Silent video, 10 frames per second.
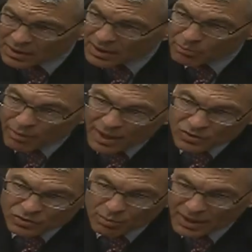it
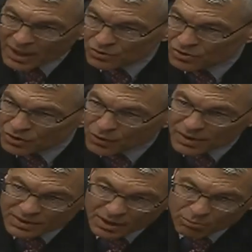impacts us from a national
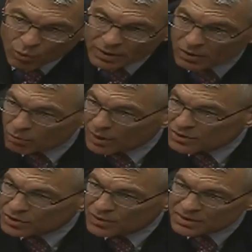security standpoint, a
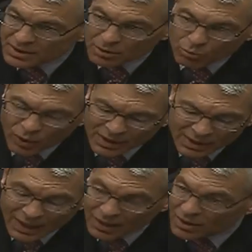homeland security standpoint,
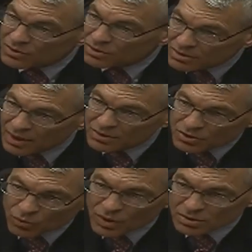and not just
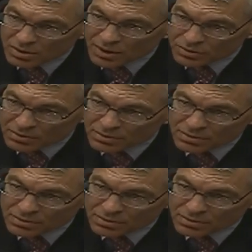Texas, the rest of the nation.